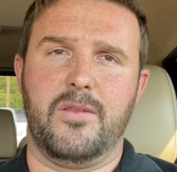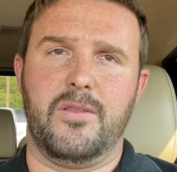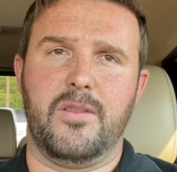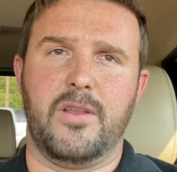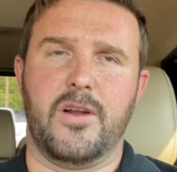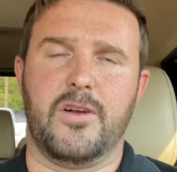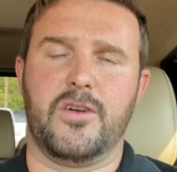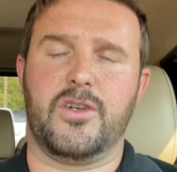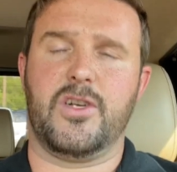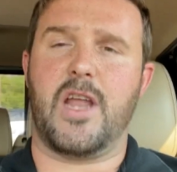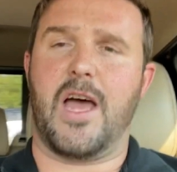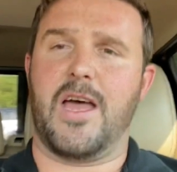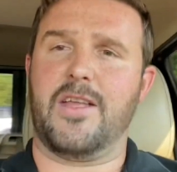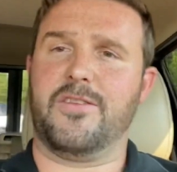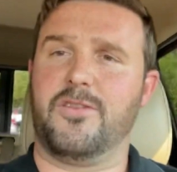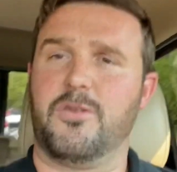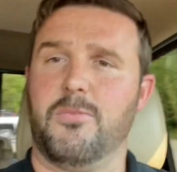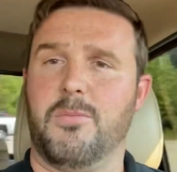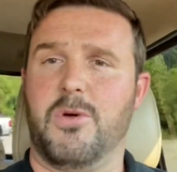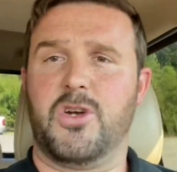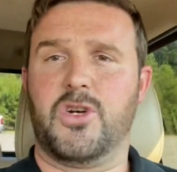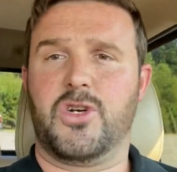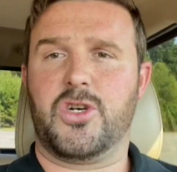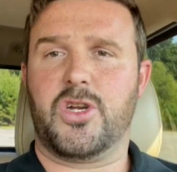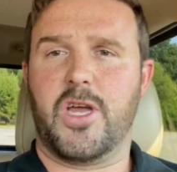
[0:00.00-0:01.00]
There's not so
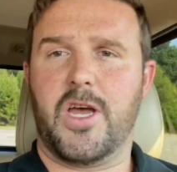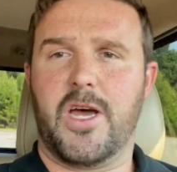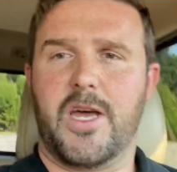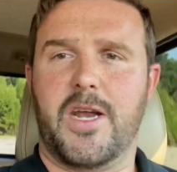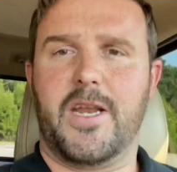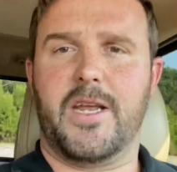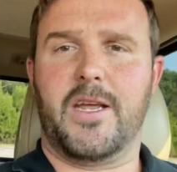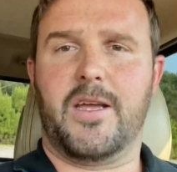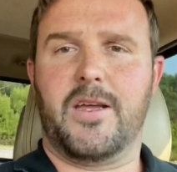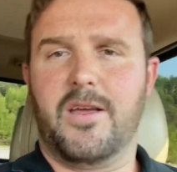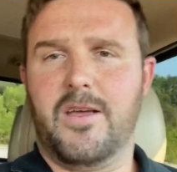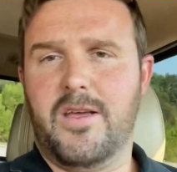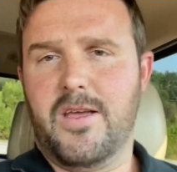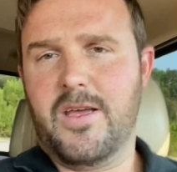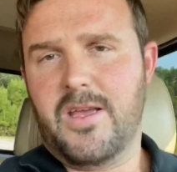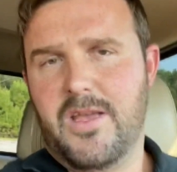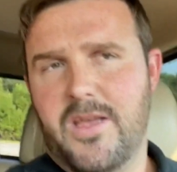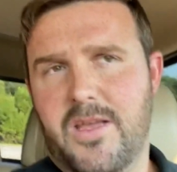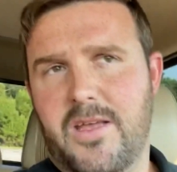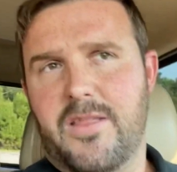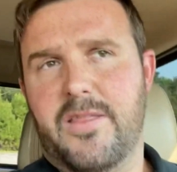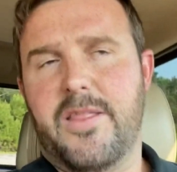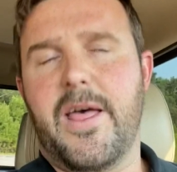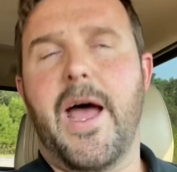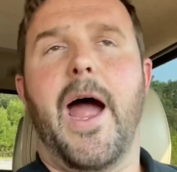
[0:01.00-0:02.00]
much cutting.
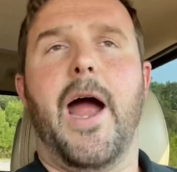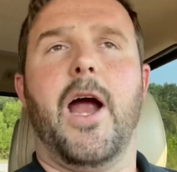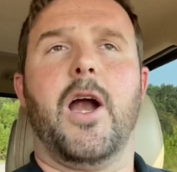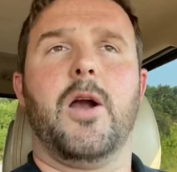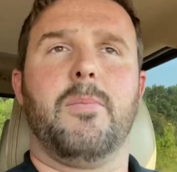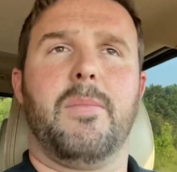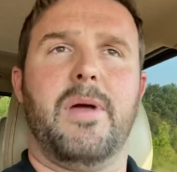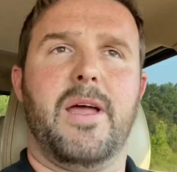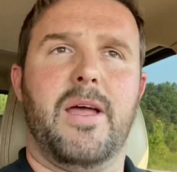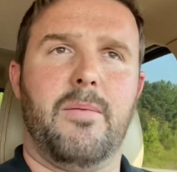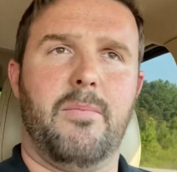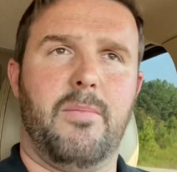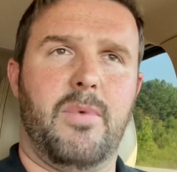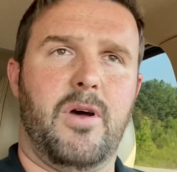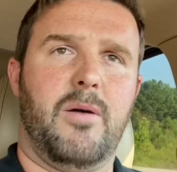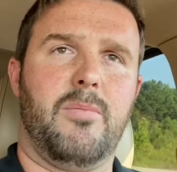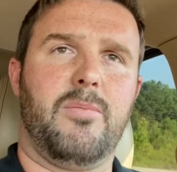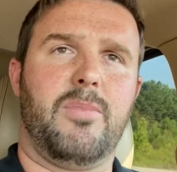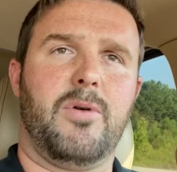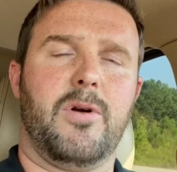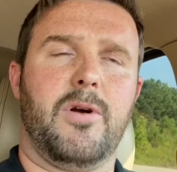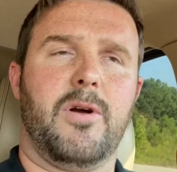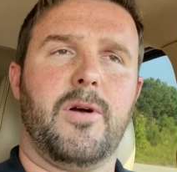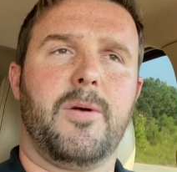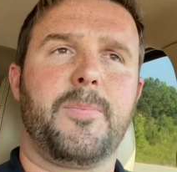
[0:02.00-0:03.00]
The Iron Man
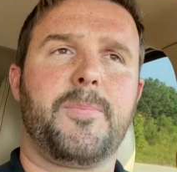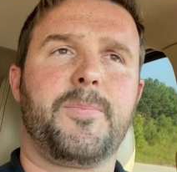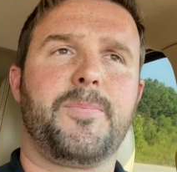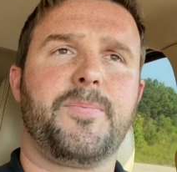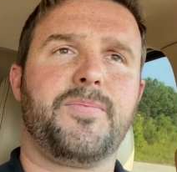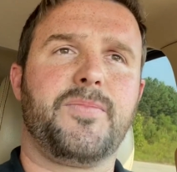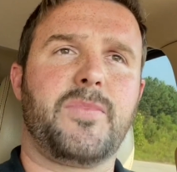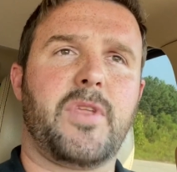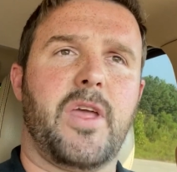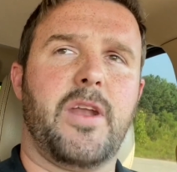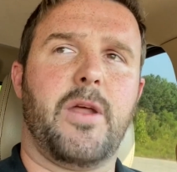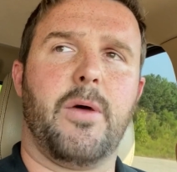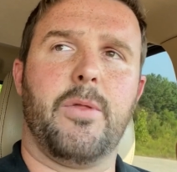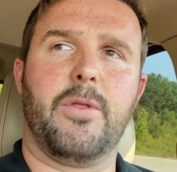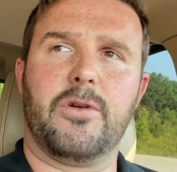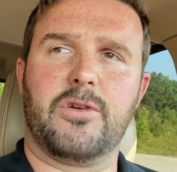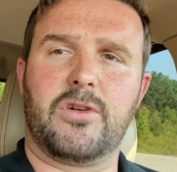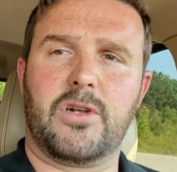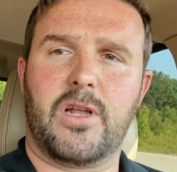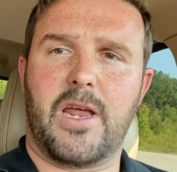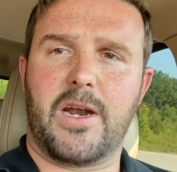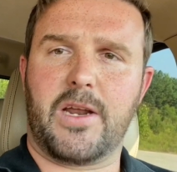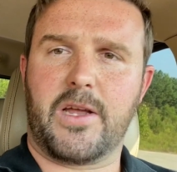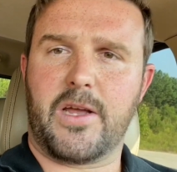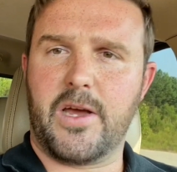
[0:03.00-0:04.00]
bumper, I know there's
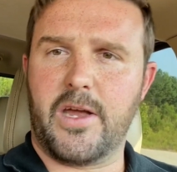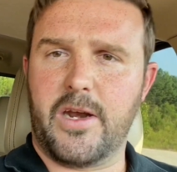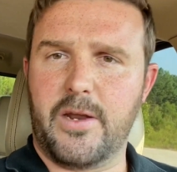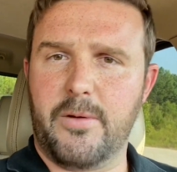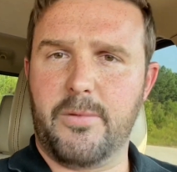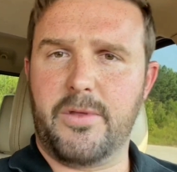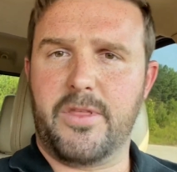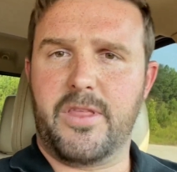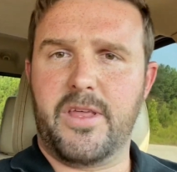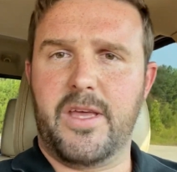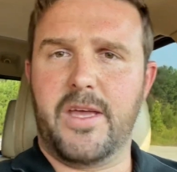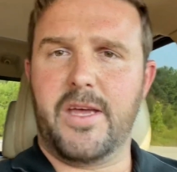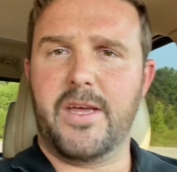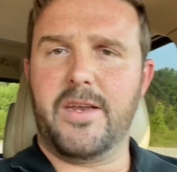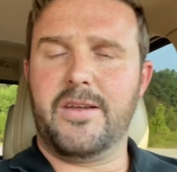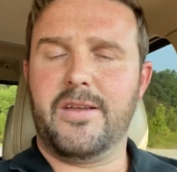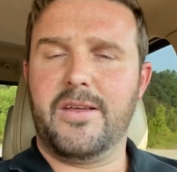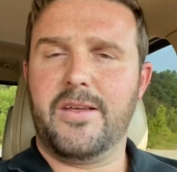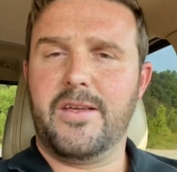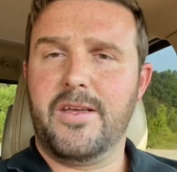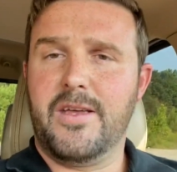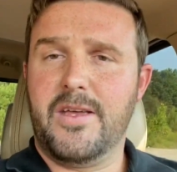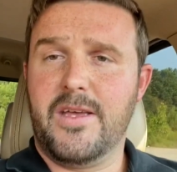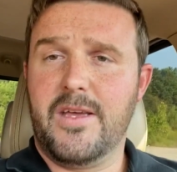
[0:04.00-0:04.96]
a lot of cutting with it.